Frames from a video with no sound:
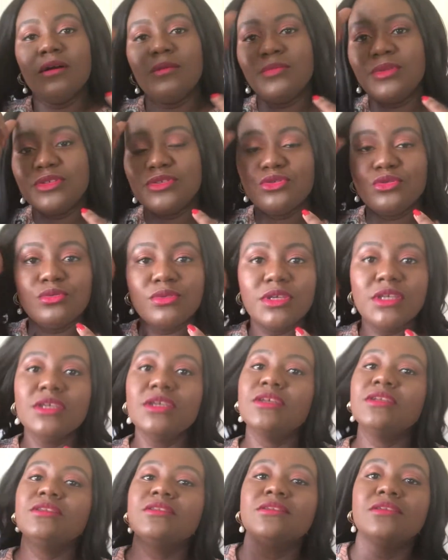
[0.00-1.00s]

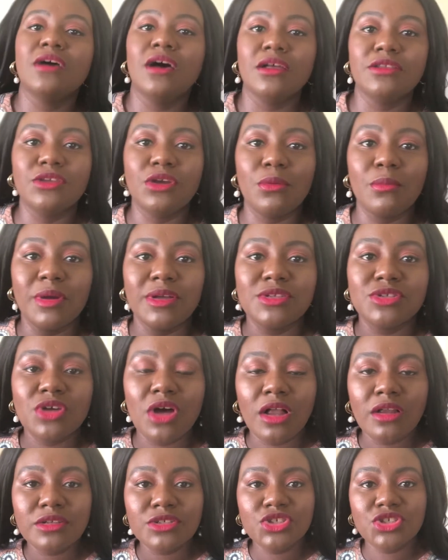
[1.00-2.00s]
between
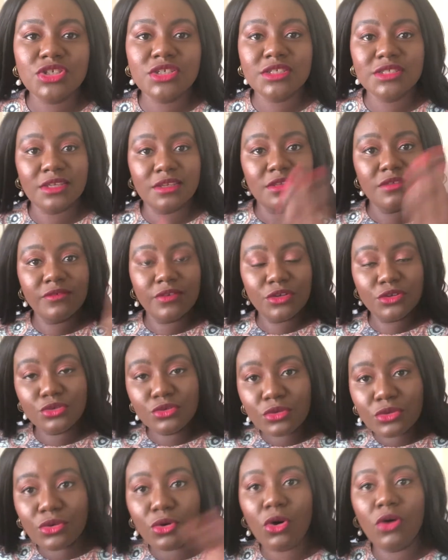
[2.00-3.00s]
dermatologists and
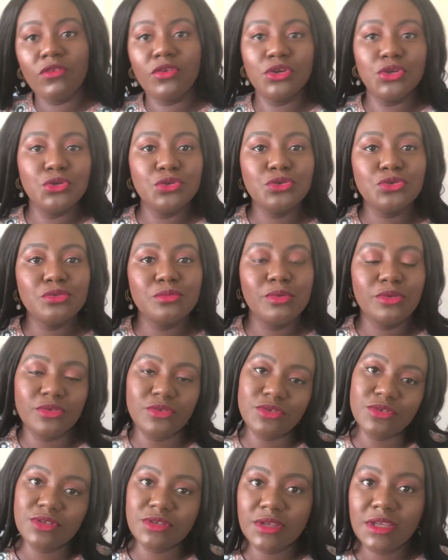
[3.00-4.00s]
even other
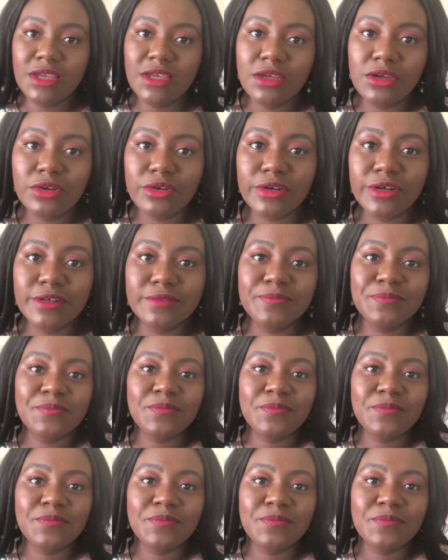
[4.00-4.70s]
YouTubers here,